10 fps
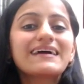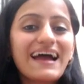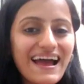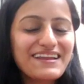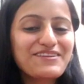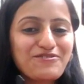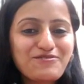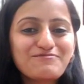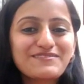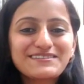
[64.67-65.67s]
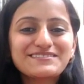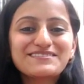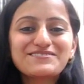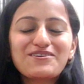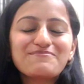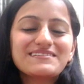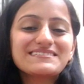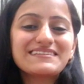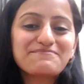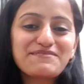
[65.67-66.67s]
And your homework is in the
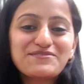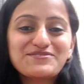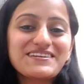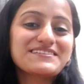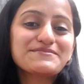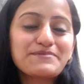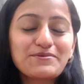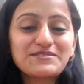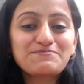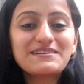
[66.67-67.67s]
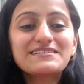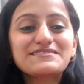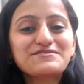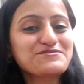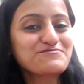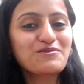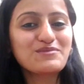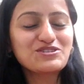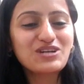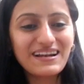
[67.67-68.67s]
comments. Let me know, Denis Browne splint is used for
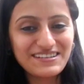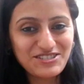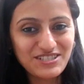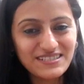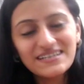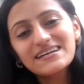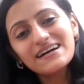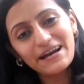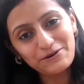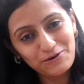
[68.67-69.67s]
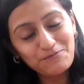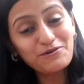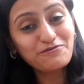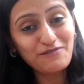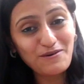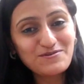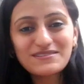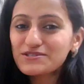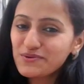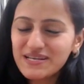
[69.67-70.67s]
which condition. I hope you found
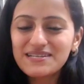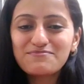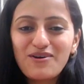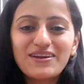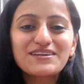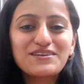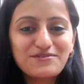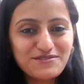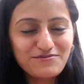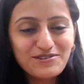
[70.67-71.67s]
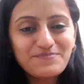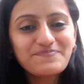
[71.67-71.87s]
this quick mnemonic useful.